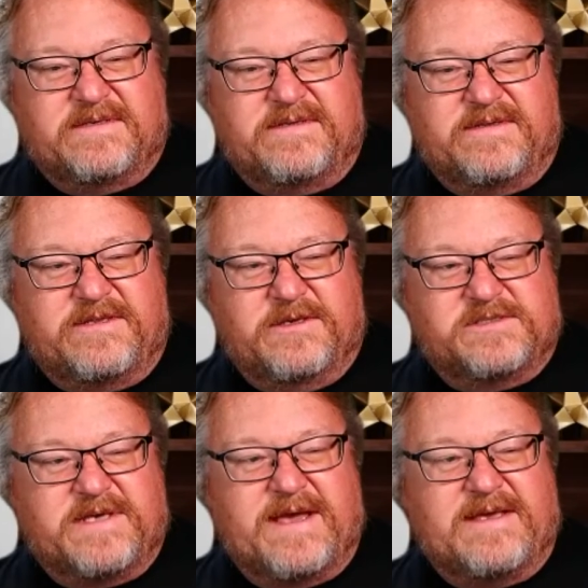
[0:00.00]
those
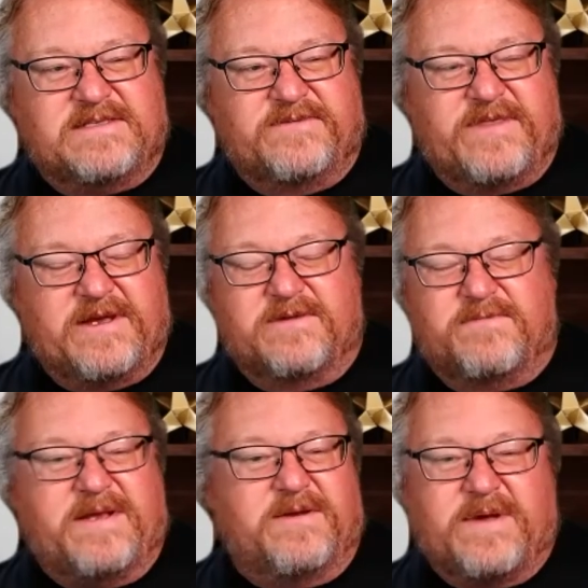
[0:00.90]
guys, if they're
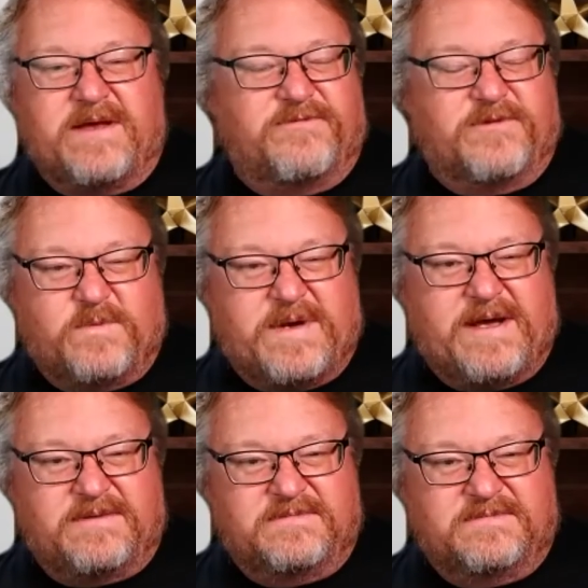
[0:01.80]
been around for a
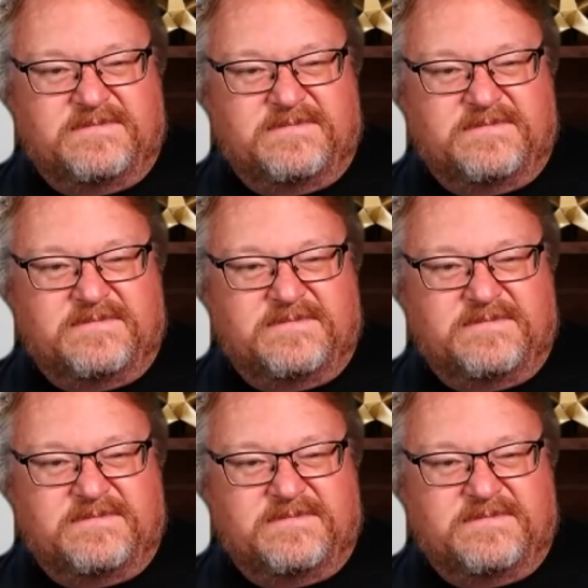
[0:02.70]
while,